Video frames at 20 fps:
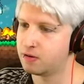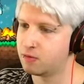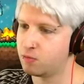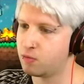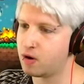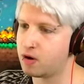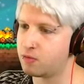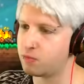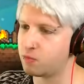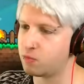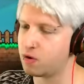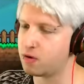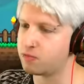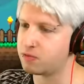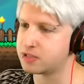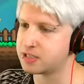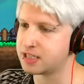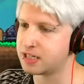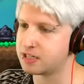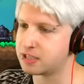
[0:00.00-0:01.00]
What, what
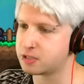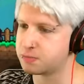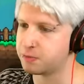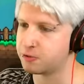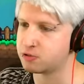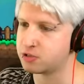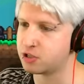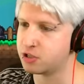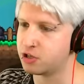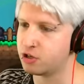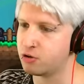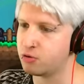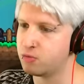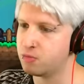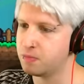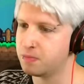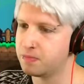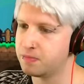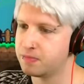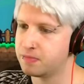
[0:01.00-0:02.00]
was it supposed to
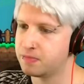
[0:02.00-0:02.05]
do?